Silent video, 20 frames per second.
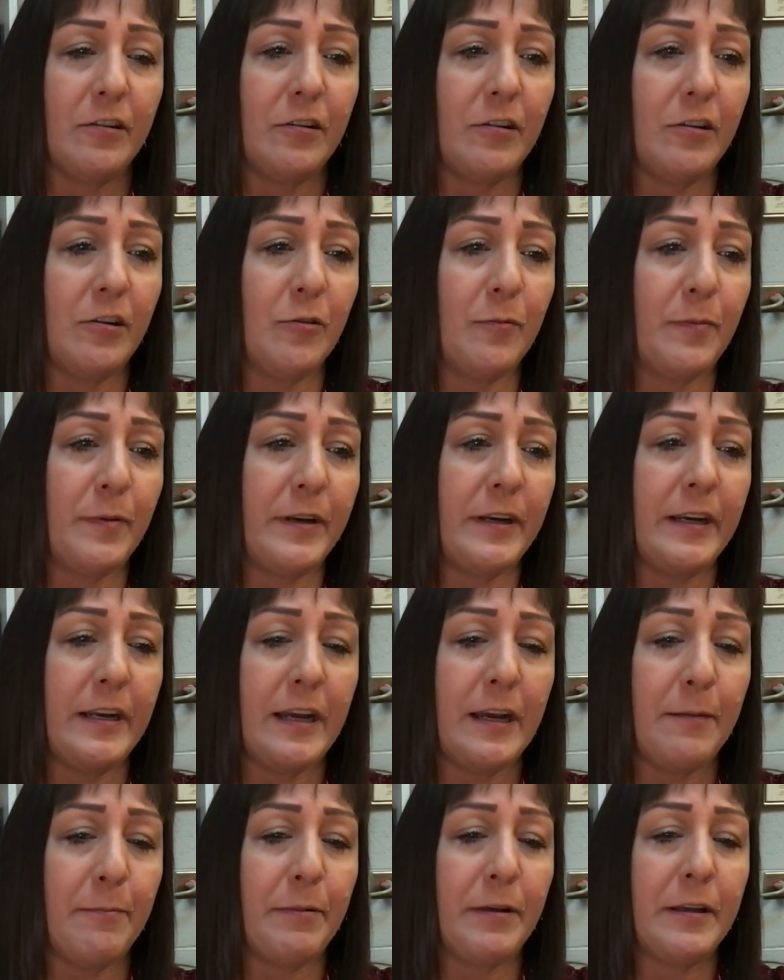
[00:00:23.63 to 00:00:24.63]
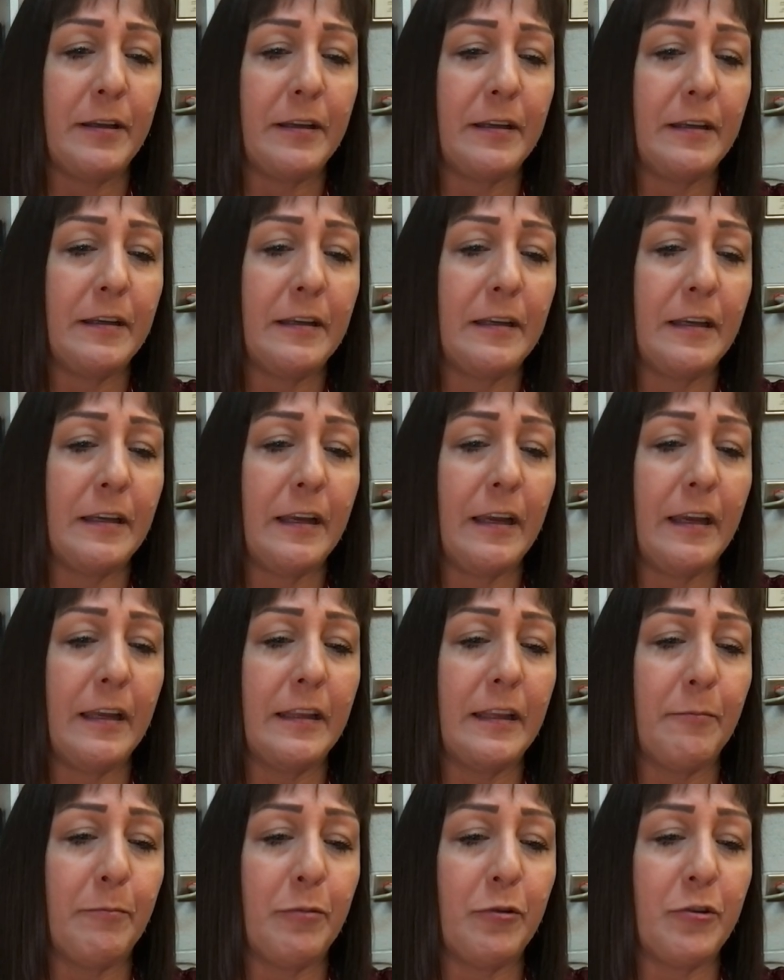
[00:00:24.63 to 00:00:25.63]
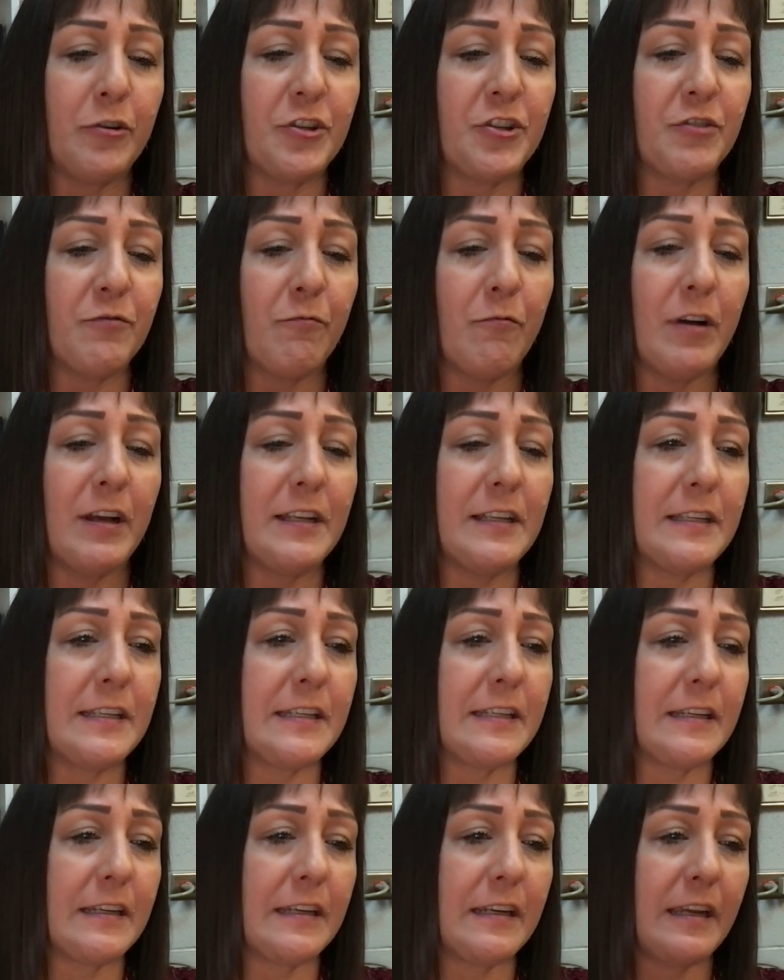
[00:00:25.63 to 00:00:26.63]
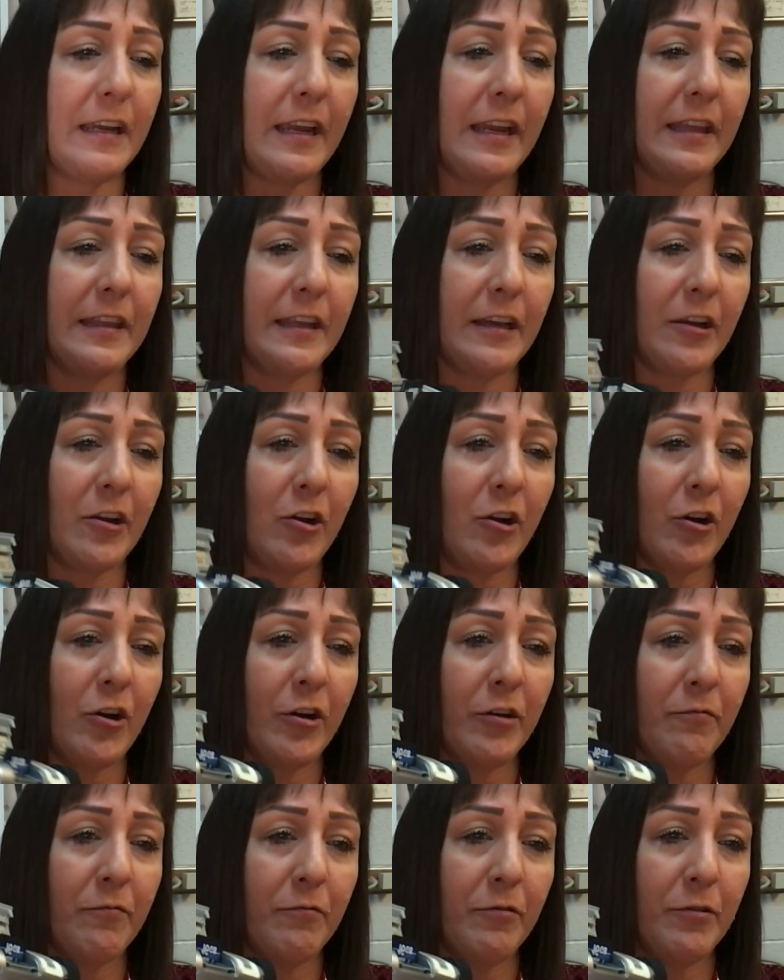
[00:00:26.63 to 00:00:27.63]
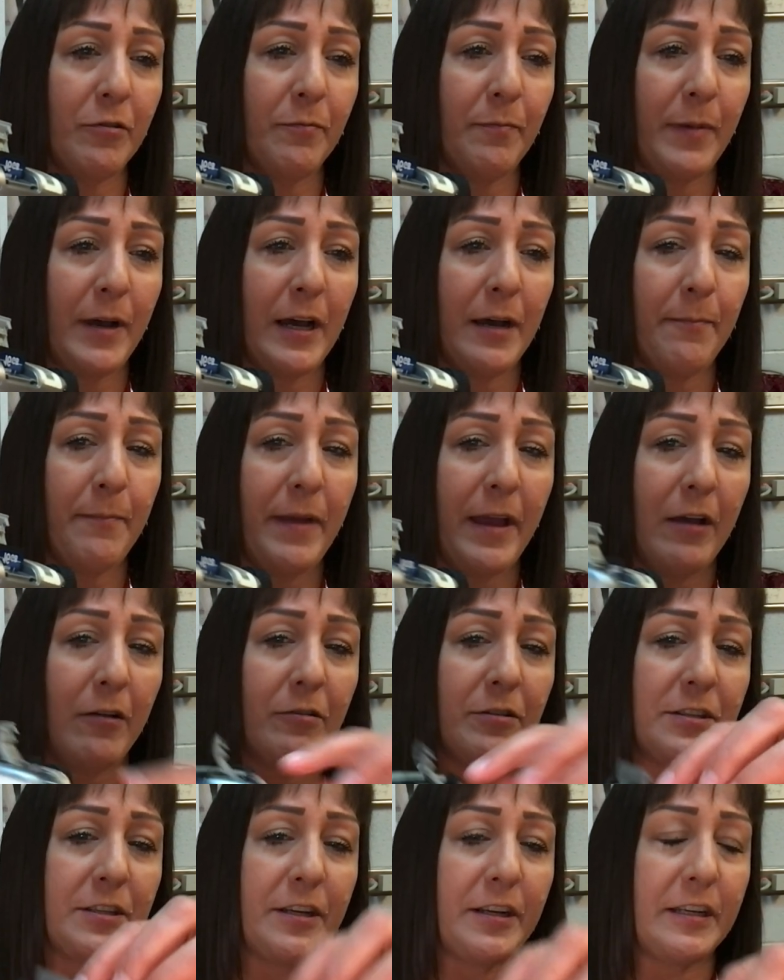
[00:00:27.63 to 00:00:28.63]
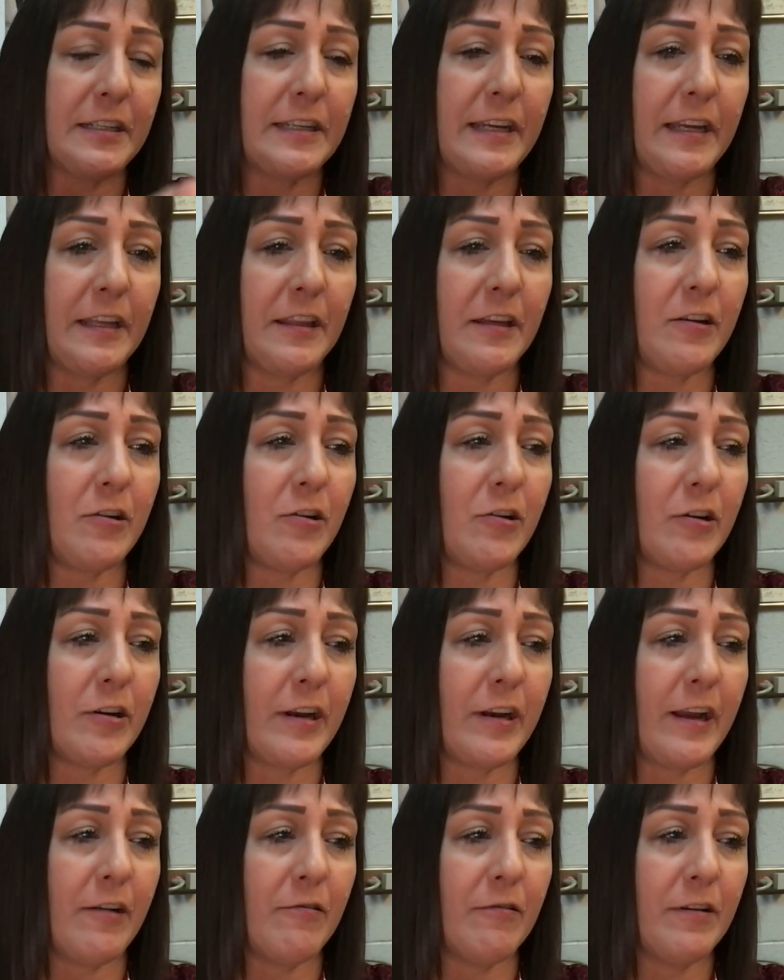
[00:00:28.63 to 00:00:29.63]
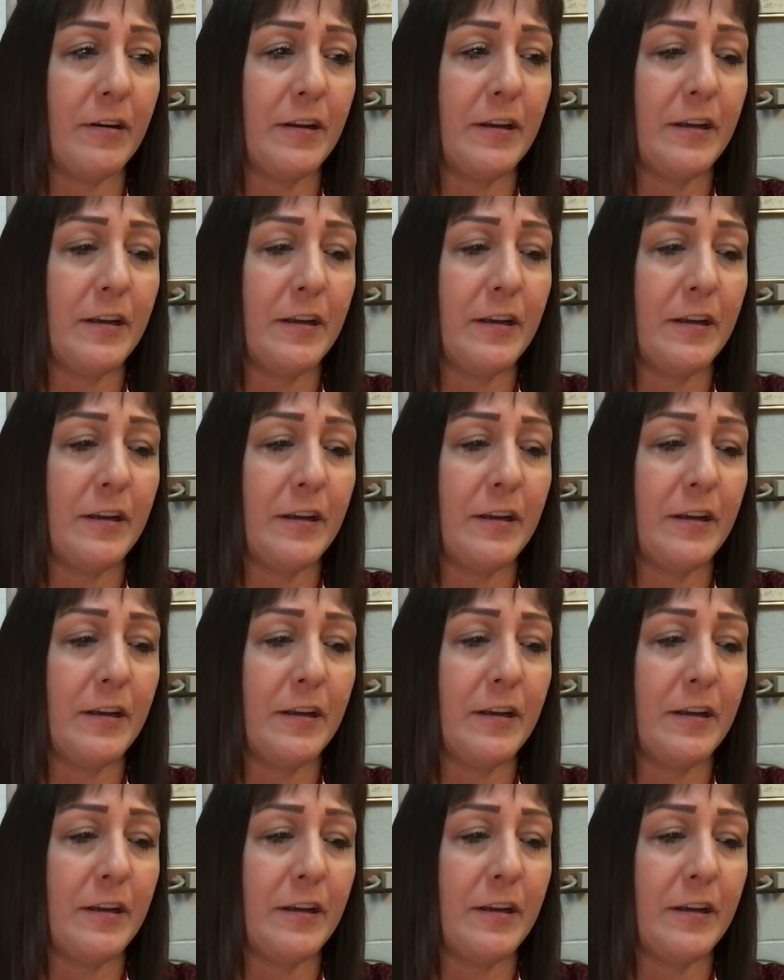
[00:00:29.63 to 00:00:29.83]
open it up and then push once and the card will pop out, so you can take the card out.